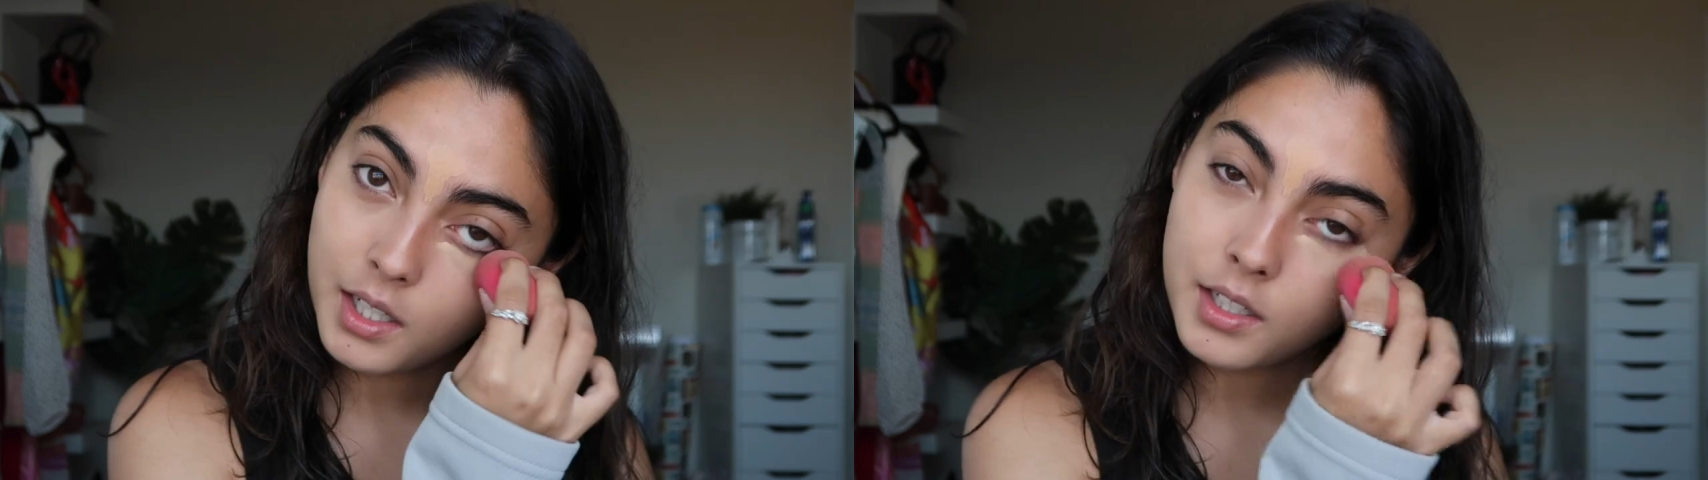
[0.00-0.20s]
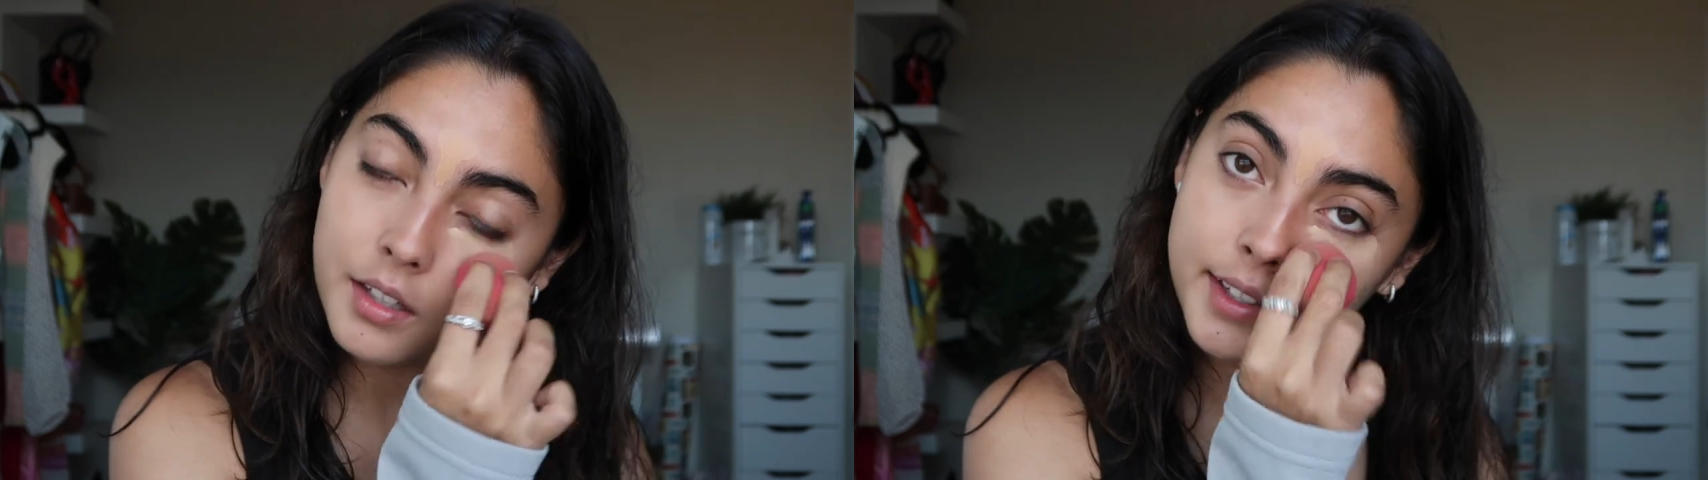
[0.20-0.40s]

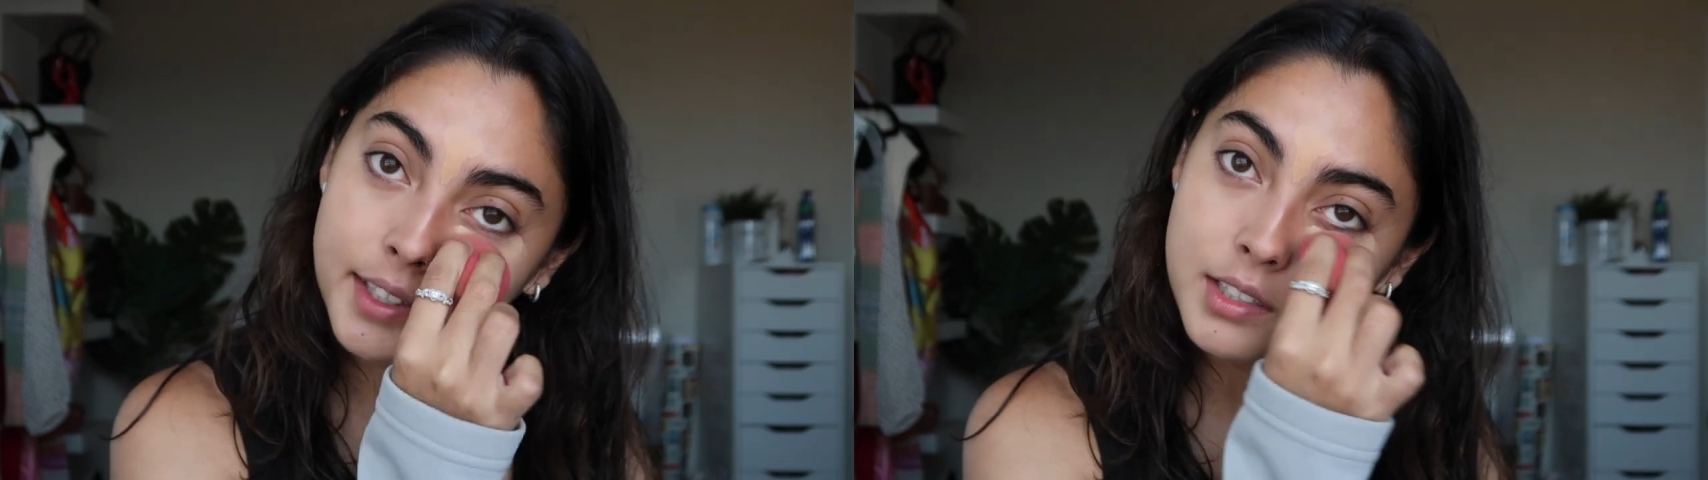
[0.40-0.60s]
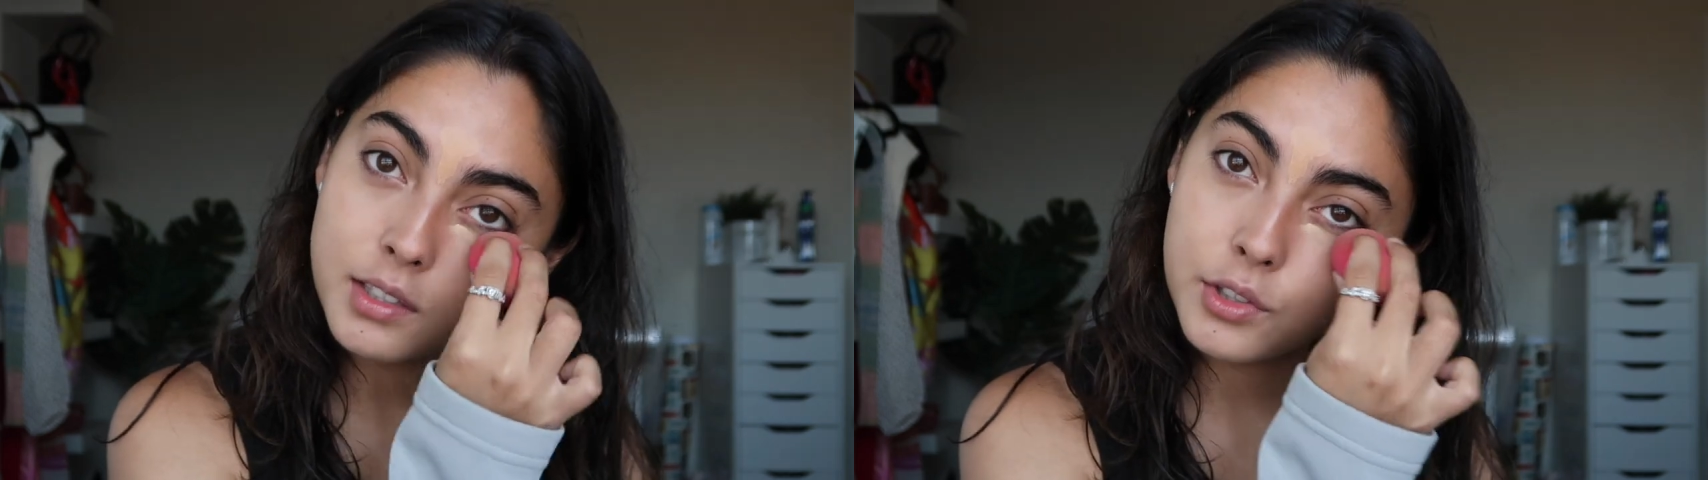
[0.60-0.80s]
Another
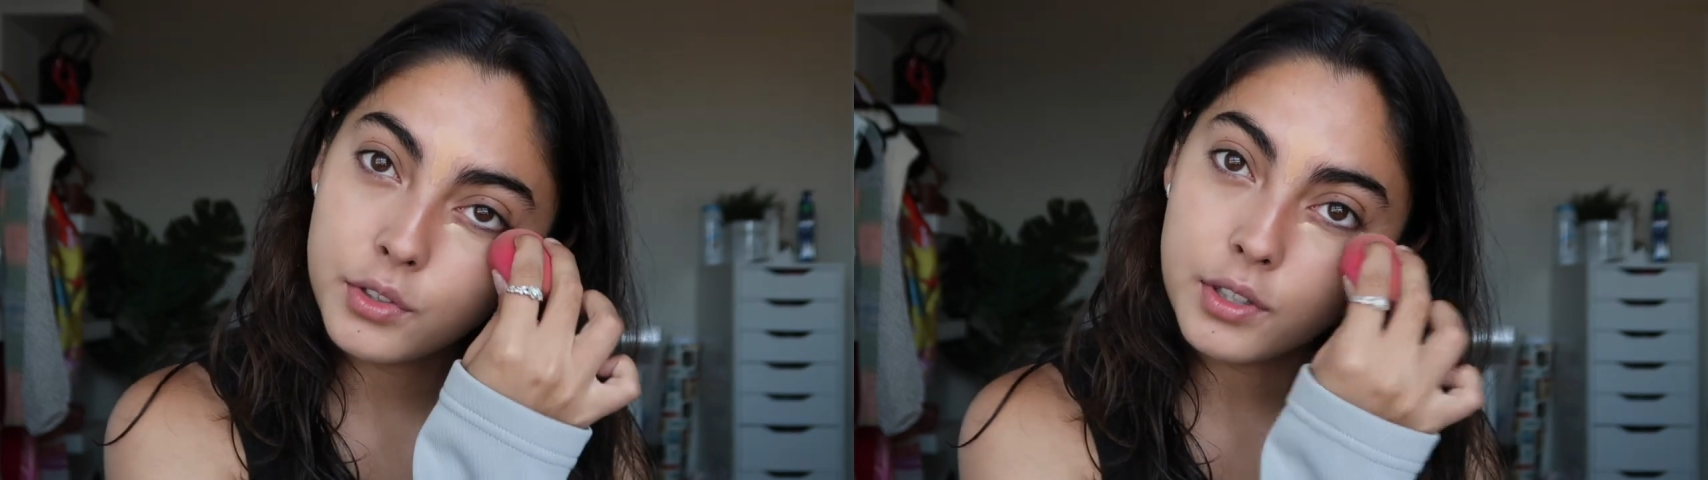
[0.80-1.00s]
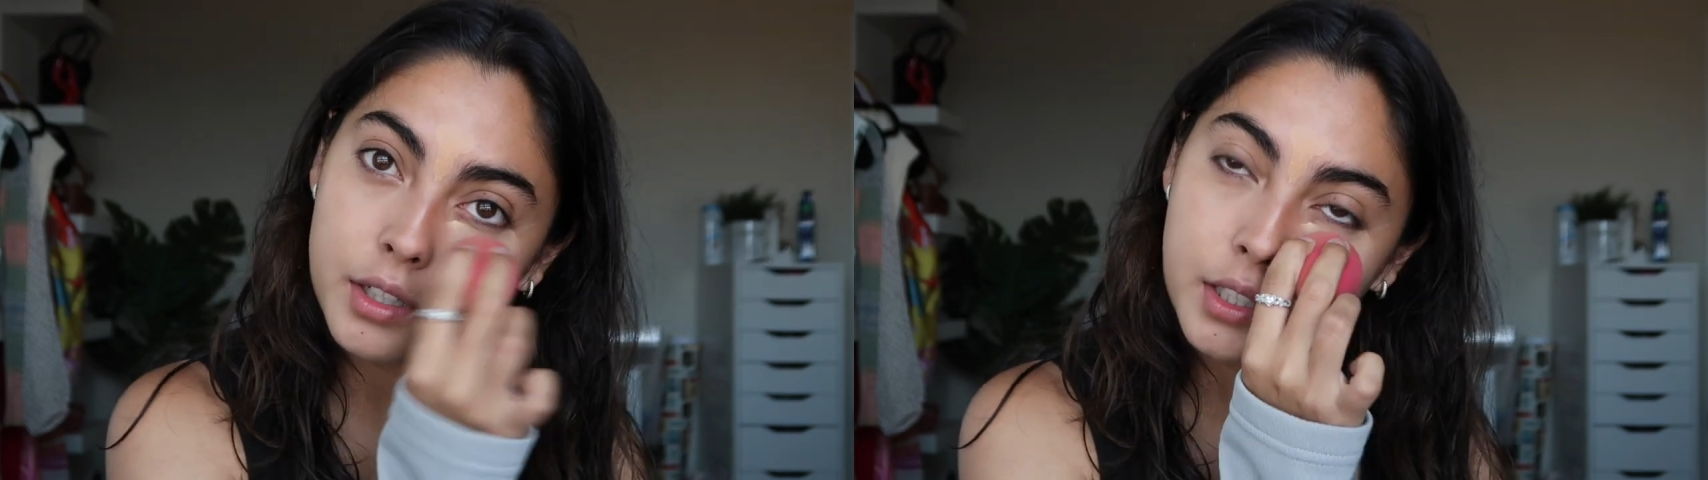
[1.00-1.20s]

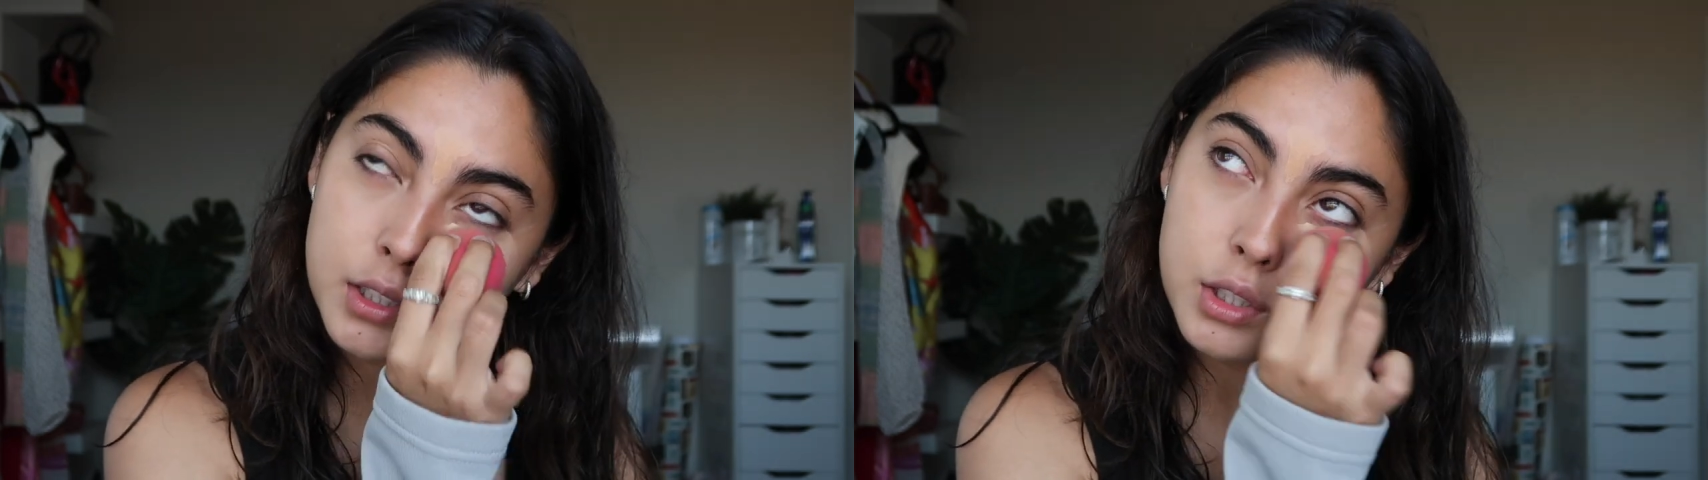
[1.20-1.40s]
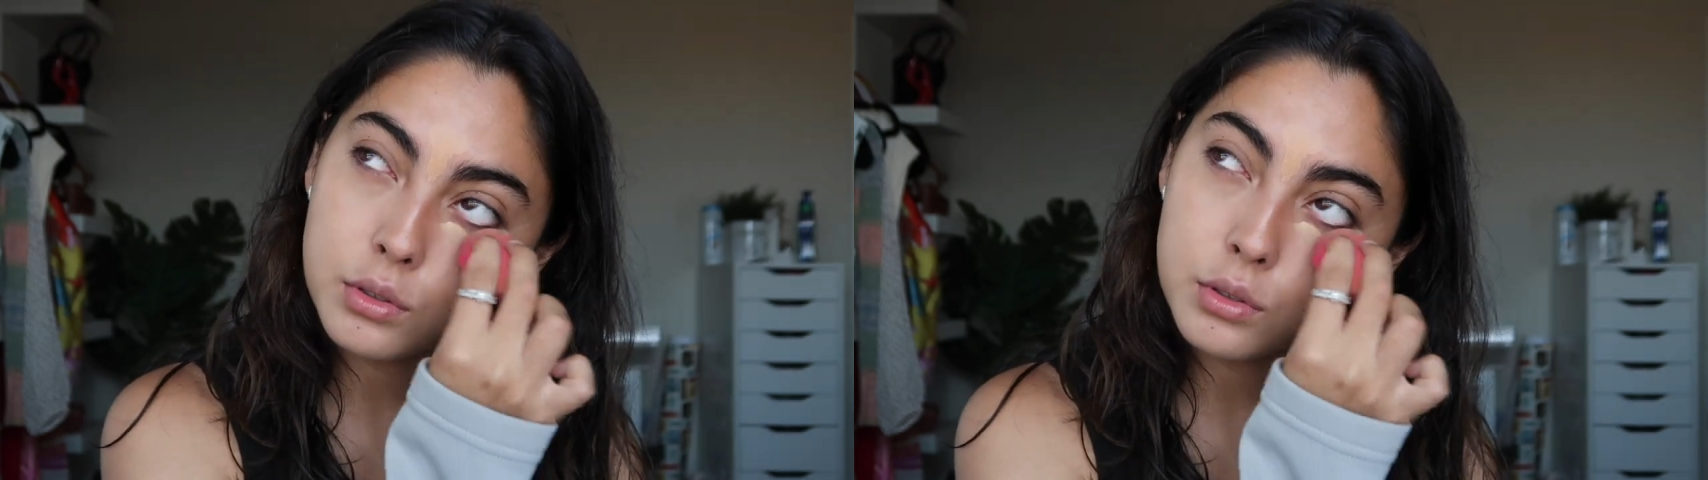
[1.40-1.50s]
concealer that I like